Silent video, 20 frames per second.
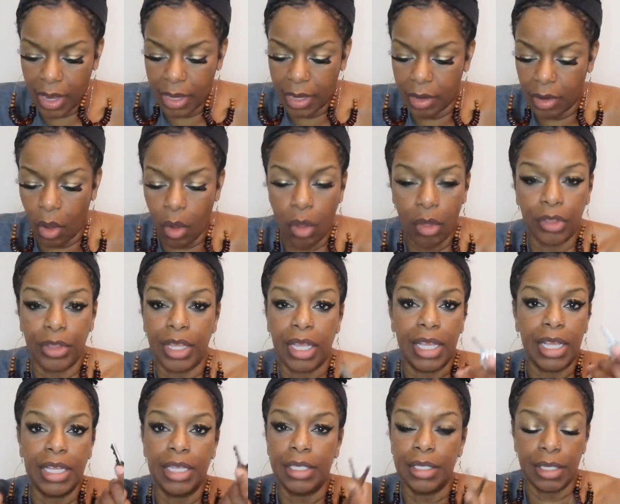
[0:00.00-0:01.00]
and all the
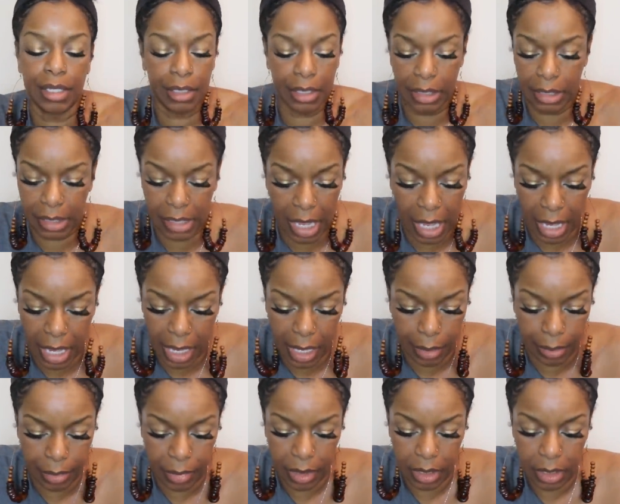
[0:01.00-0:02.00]
keys look the
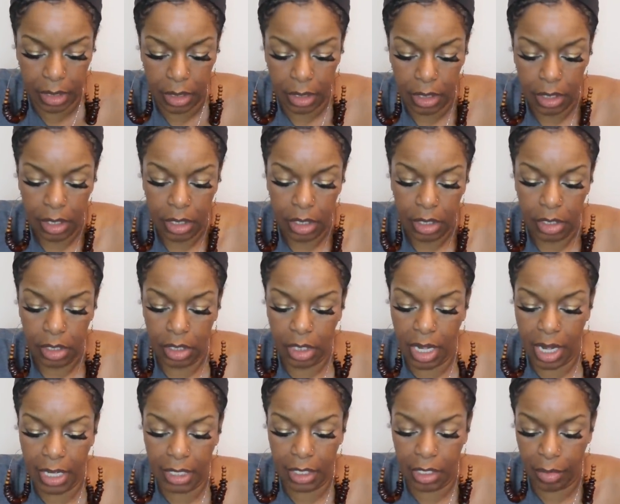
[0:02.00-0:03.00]
same.
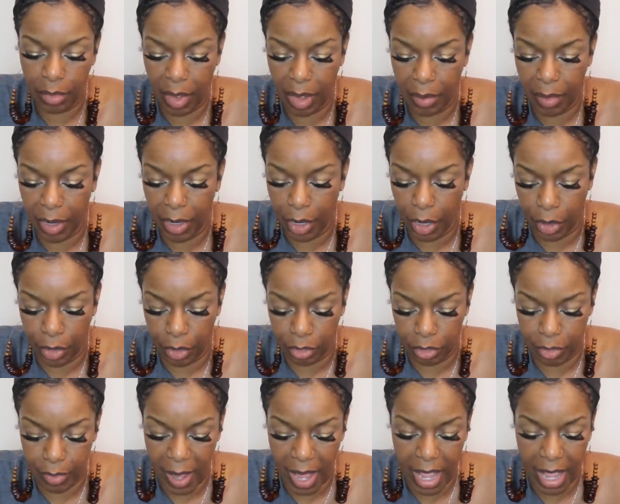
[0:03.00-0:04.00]
So that's gonna make my
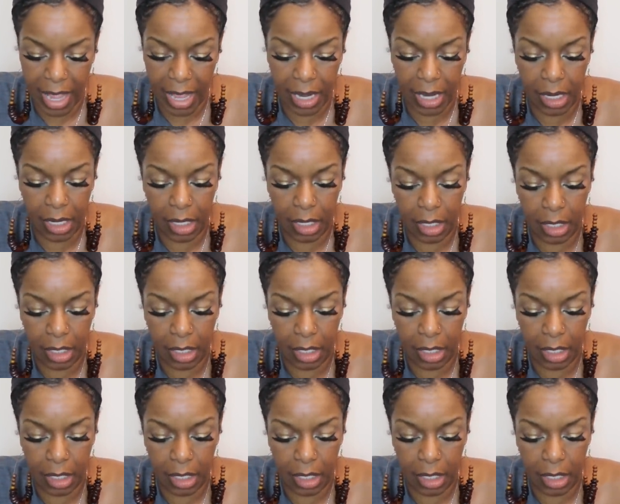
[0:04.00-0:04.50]
nerves bad.